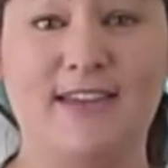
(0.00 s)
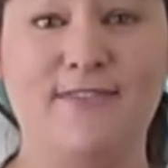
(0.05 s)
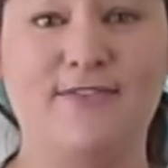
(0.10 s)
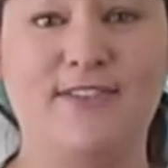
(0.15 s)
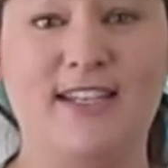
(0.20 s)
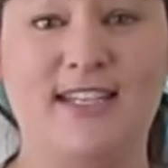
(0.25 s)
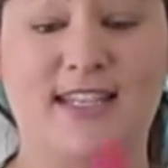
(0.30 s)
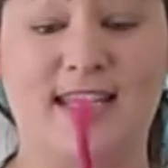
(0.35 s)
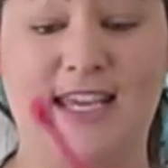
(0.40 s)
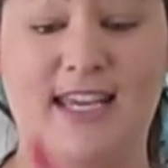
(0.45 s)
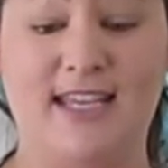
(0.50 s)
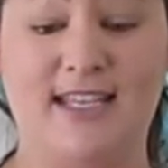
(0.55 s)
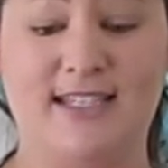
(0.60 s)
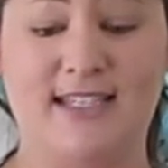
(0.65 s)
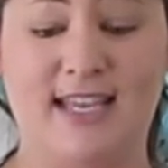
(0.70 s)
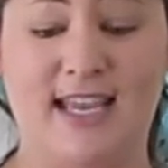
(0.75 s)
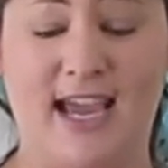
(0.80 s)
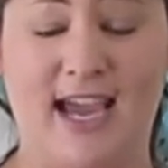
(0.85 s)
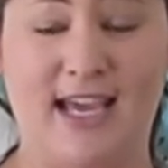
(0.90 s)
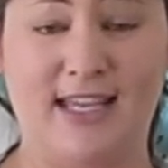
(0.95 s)
lived in
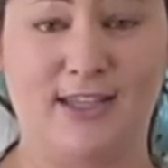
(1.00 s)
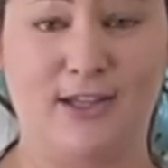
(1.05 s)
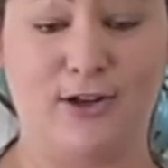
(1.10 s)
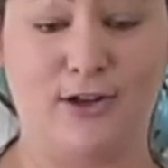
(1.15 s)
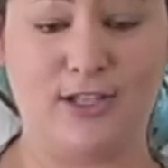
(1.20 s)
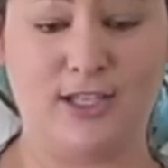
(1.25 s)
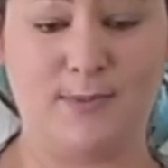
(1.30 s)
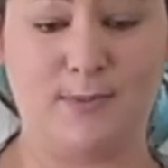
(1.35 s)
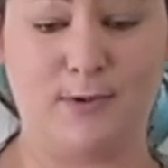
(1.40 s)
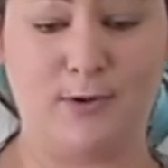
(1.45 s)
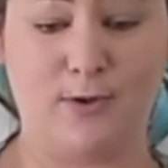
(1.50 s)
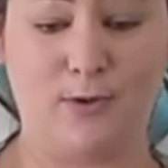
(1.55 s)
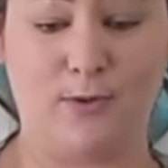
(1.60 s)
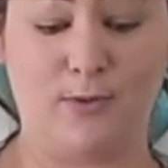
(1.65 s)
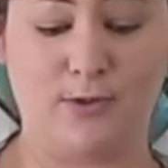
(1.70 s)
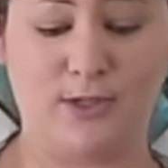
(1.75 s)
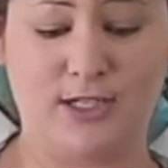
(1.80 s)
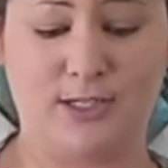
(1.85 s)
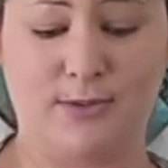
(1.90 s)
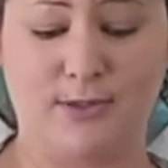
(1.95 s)
these at the
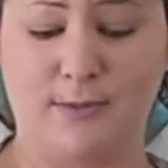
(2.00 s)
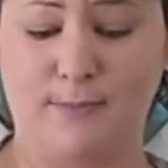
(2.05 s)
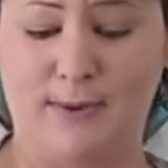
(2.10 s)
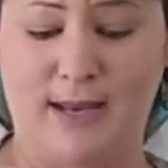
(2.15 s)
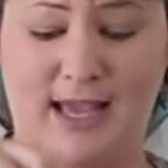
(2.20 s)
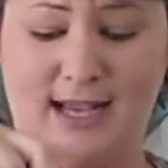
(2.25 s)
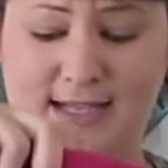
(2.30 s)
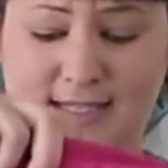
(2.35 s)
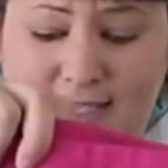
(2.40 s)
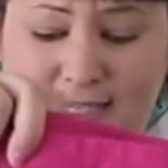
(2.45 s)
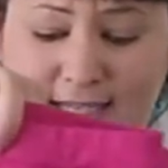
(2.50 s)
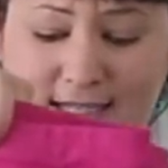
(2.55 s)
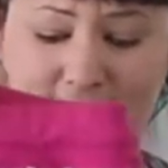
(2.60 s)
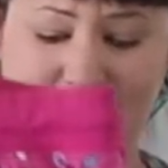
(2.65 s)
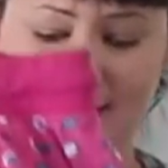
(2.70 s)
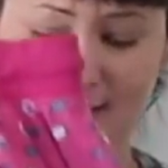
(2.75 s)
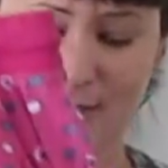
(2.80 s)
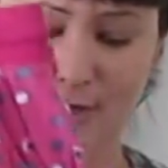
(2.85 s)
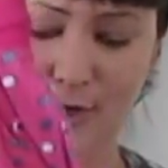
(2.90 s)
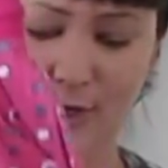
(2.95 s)
hospital just with a black
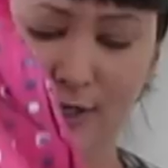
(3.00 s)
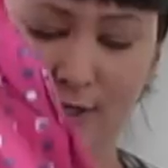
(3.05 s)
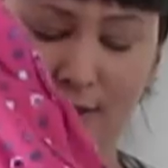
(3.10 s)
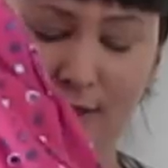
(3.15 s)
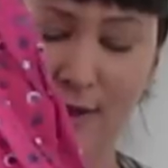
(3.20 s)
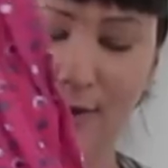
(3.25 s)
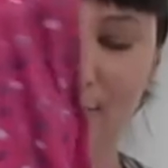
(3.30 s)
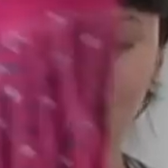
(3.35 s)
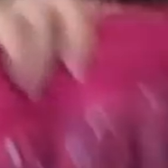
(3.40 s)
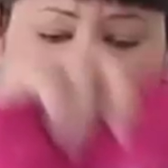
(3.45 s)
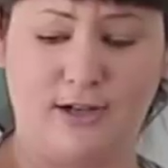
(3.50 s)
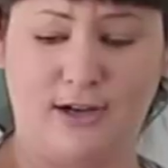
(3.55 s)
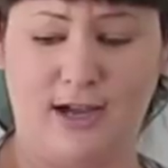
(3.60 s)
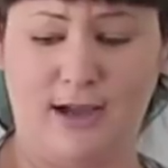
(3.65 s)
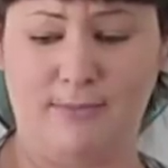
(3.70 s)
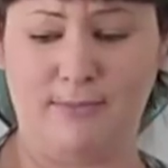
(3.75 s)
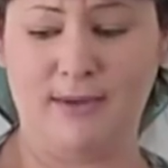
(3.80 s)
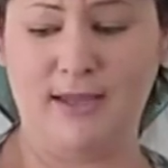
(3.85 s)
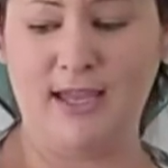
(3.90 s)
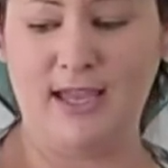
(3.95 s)
singlet on the whole
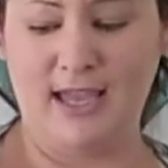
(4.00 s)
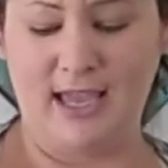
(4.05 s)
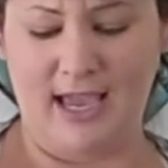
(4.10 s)
time.